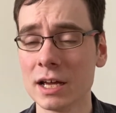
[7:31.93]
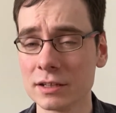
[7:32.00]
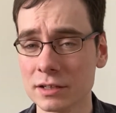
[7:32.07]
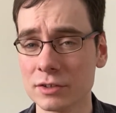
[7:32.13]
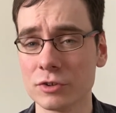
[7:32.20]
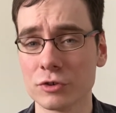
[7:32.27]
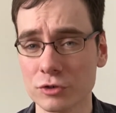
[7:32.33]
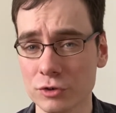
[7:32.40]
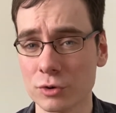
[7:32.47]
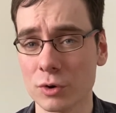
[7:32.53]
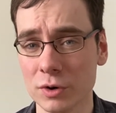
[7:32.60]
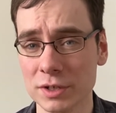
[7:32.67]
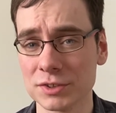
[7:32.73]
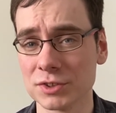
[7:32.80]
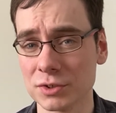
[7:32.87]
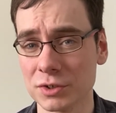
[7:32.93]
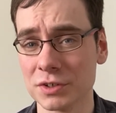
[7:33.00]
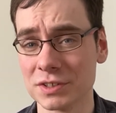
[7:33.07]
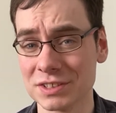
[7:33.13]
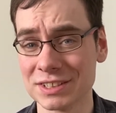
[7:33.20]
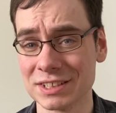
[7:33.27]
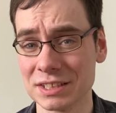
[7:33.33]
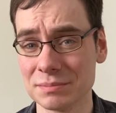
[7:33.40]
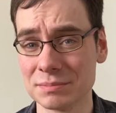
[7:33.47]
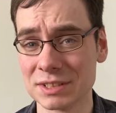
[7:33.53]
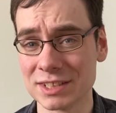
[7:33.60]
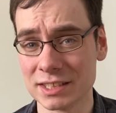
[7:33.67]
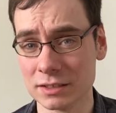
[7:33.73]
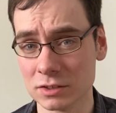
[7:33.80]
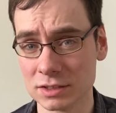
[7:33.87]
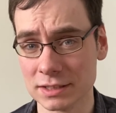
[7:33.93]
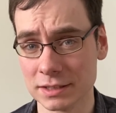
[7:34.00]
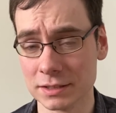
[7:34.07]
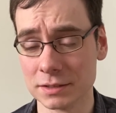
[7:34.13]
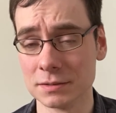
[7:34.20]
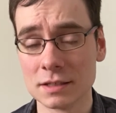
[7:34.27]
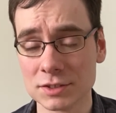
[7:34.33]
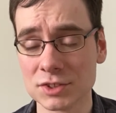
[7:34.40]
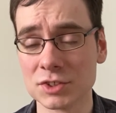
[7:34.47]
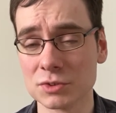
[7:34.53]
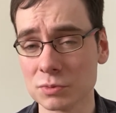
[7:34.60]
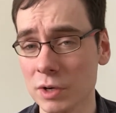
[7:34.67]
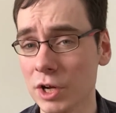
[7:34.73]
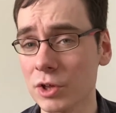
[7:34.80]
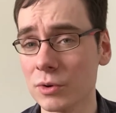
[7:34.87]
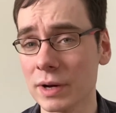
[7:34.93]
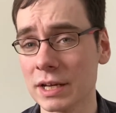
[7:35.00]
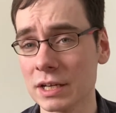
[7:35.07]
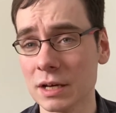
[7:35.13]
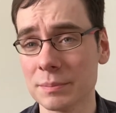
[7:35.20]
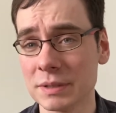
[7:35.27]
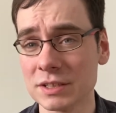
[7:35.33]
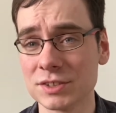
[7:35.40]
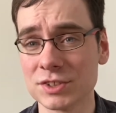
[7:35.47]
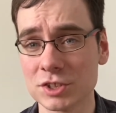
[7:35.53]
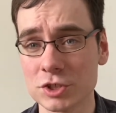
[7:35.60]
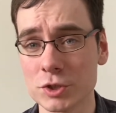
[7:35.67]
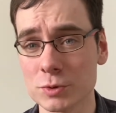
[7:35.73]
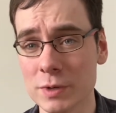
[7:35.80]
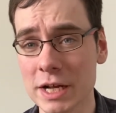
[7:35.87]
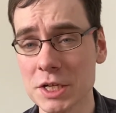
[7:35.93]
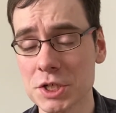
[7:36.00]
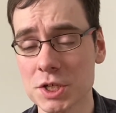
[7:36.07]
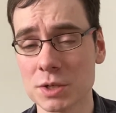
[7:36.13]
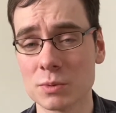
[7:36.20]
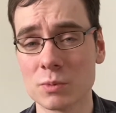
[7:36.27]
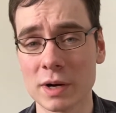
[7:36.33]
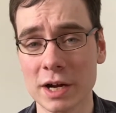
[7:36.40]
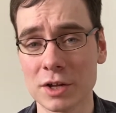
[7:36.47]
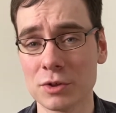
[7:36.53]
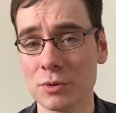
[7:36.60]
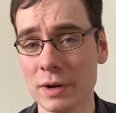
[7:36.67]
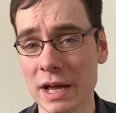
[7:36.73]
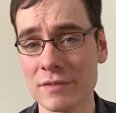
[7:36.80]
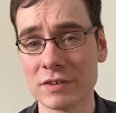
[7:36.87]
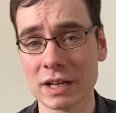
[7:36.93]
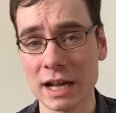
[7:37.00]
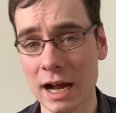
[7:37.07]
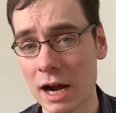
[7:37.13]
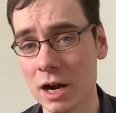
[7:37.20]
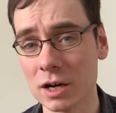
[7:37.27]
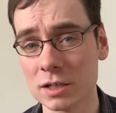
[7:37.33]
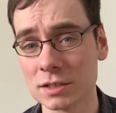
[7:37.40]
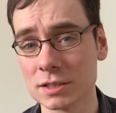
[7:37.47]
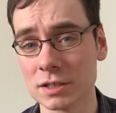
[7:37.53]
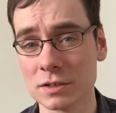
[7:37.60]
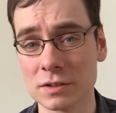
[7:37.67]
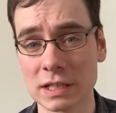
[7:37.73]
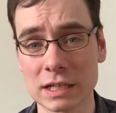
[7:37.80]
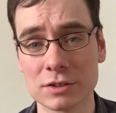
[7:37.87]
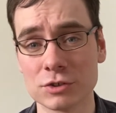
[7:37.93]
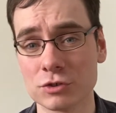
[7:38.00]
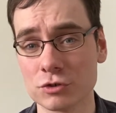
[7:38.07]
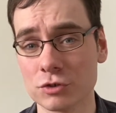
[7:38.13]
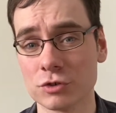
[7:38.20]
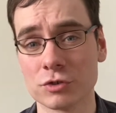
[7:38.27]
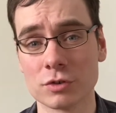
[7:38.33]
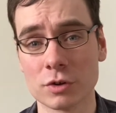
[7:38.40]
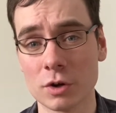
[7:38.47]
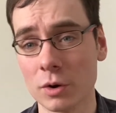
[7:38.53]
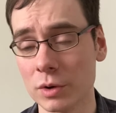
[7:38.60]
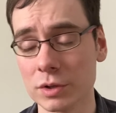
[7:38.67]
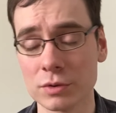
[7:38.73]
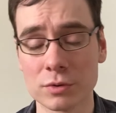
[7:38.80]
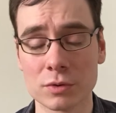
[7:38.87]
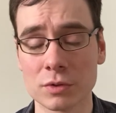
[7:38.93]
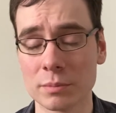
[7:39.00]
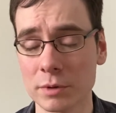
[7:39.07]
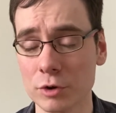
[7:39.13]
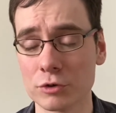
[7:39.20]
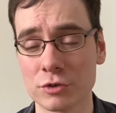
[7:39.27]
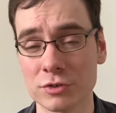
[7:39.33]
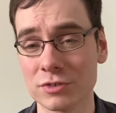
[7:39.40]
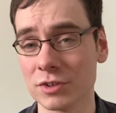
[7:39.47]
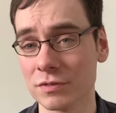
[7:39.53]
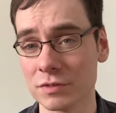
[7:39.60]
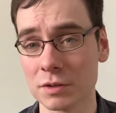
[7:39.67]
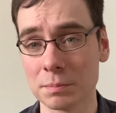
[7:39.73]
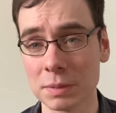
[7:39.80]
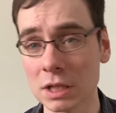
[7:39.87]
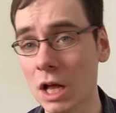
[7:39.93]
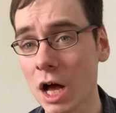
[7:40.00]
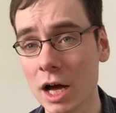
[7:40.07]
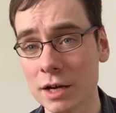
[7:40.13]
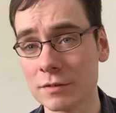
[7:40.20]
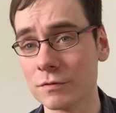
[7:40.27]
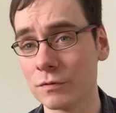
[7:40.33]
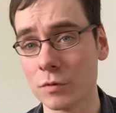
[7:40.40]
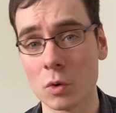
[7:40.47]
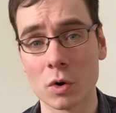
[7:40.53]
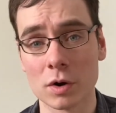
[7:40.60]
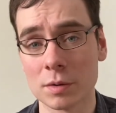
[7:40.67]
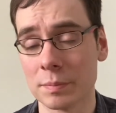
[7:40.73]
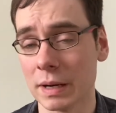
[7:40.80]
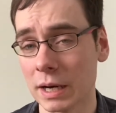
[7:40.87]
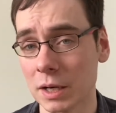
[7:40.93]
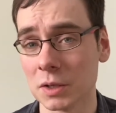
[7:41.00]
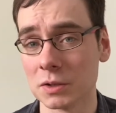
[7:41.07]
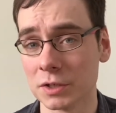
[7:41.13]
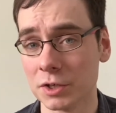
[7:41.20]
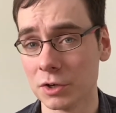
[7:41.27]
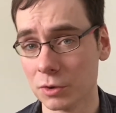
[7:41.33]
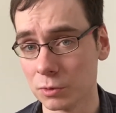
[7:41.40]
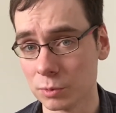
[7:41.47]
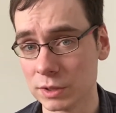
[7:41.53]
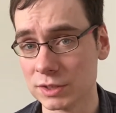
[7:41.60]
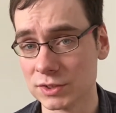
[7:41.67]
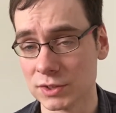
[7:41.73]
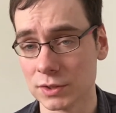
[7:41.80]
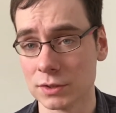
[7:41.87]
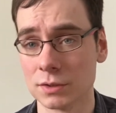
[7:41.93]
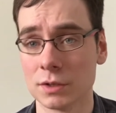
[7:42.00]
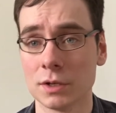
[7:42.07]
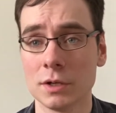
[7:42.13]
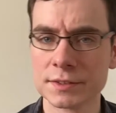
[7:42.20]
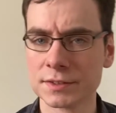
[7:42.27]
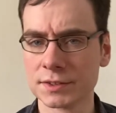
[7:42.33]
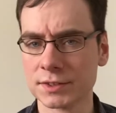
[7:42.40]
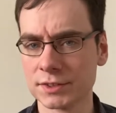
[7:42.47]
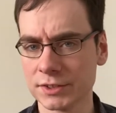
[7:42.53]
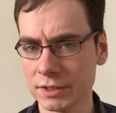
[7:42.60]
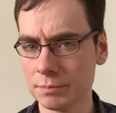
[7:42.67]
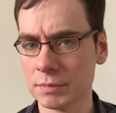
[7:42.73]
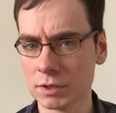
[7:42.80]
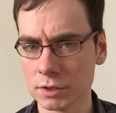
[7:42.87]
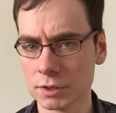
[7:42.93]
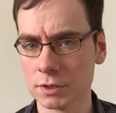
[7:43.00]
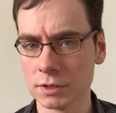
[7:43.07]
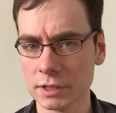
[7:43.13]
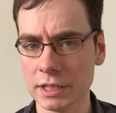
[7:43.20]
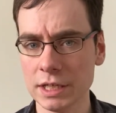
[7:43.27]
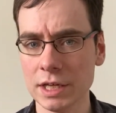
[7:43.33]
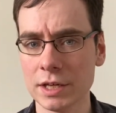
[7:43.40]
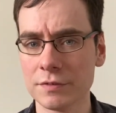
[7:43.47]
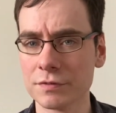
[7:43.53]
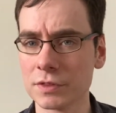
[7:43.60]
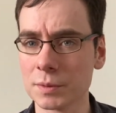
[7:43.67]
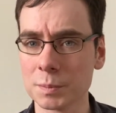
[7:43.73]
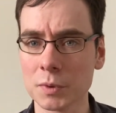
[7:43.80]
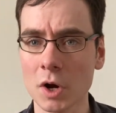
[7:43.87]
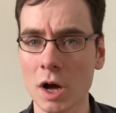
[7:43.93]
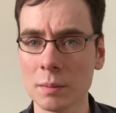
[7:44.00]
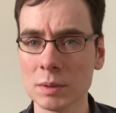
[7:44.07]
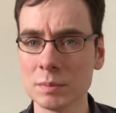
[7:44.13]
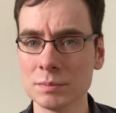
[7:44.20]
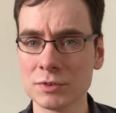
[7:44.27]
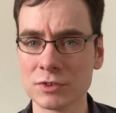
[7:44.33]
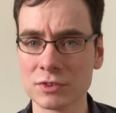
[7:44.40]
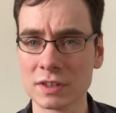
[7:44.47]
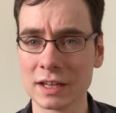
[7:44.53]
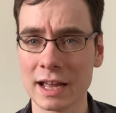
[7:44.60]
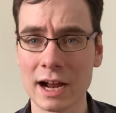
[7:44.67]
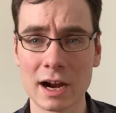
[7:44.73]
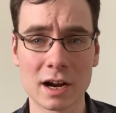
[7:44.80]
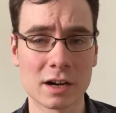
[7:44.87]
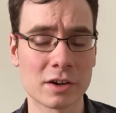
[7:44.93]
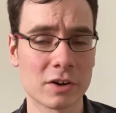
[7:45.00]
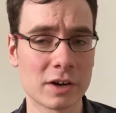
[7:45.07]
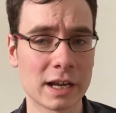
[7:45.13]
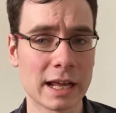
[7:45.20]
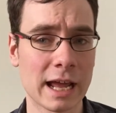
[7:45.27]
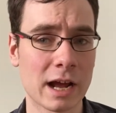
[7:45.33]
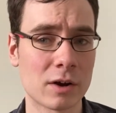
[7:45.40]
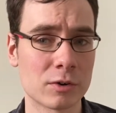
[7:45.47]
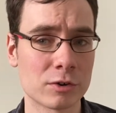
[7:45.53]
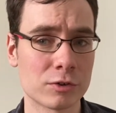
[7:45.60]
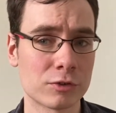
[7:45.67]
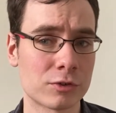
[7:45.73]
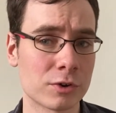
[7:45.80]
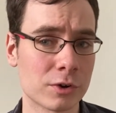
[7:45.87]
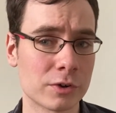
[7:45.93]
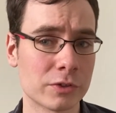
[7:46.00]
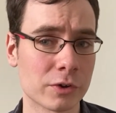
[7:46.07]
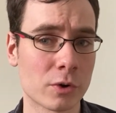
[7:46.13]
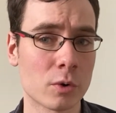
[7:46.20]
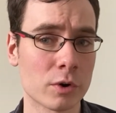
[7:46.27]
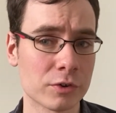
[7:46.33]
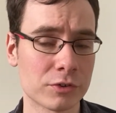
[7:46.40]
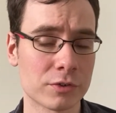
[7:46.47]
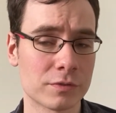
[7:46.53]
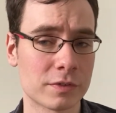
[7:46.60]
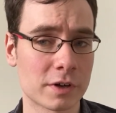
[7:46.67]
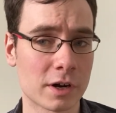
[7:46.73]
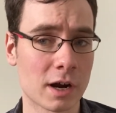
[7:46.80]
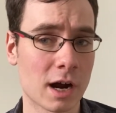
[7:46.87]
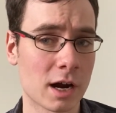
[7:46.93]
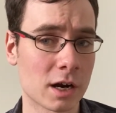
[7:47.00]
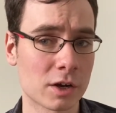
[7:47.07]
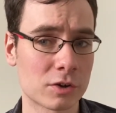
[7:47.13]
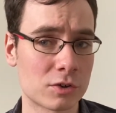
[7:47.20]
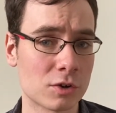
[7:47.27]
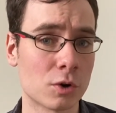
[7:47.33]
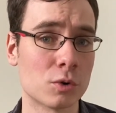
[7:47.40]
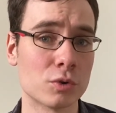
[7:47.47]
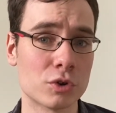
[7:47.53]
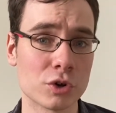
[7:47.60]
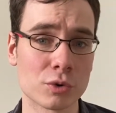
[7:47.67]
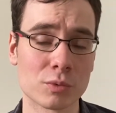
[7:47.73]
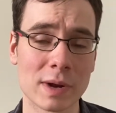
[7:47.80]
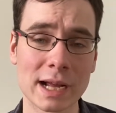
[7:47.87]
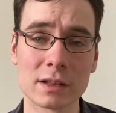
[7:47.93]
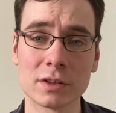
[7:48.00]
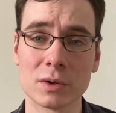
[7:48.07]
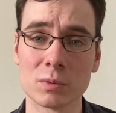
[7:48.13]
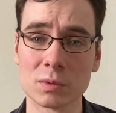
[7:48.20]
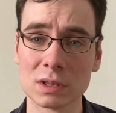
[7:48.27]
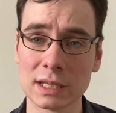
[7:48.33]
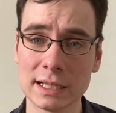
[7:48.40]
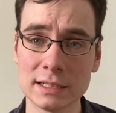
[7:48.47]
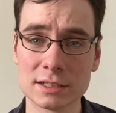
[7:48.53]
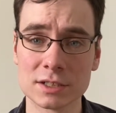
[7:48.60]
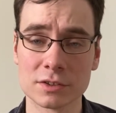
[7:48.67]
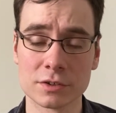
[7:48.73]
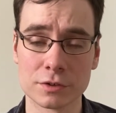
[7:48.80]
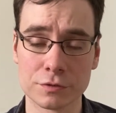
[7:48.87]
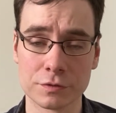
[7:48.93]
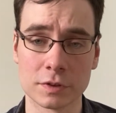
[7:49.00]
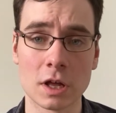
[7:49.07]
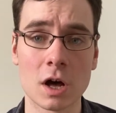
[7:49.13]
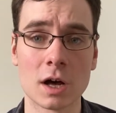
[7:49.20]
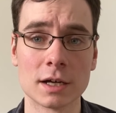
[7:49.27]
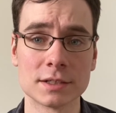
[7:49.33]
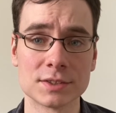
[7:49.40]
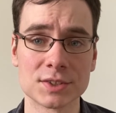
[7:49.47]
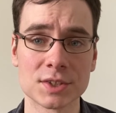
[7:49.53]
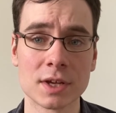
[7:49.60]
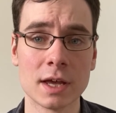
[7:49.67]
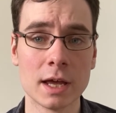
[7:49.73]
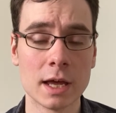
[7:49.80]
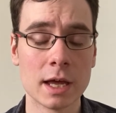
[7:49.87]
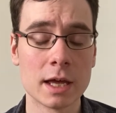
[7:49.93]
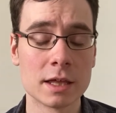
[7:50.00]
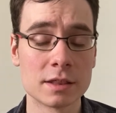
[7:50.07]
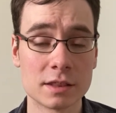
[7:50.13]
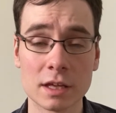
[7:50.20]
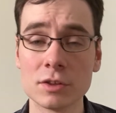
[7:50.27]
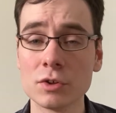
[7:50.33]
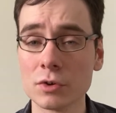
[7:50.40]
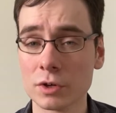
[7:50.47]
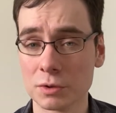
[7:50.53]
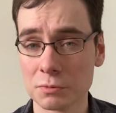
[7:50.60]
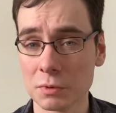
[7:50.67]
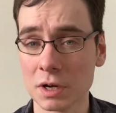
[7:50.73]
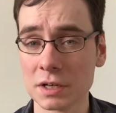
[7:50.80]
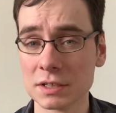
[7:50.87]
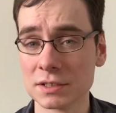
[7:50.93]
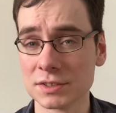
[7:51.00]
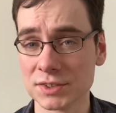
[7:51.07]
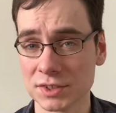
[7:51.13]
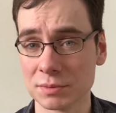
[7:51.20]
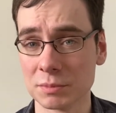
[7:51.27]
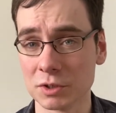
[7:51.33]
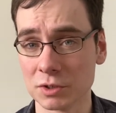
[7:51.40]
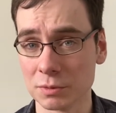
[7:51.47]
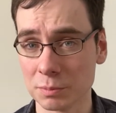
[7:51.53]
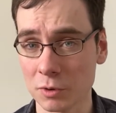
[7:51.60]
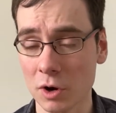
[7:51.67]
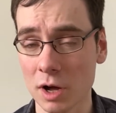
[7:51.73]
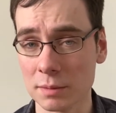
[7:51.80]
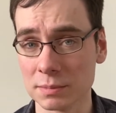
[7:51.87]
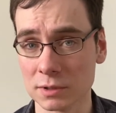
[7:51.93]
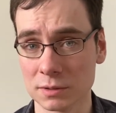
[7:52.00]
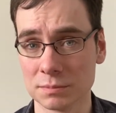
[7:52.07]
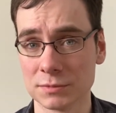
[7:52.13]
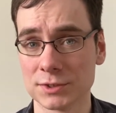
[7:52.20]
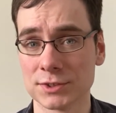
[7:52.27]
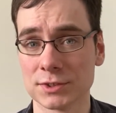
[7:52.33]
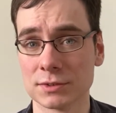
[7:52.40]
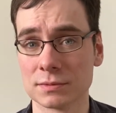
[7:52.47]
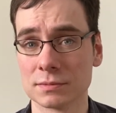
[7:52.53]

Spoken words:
then your story is going to seem stilted. This is where you end up in a situation where you have a character that is just going through the motions of the plot for apparently no reason. Similarly, if the problems the character encounters during the course of their arc don't directly relate to their flaws, then you can run into similar problems.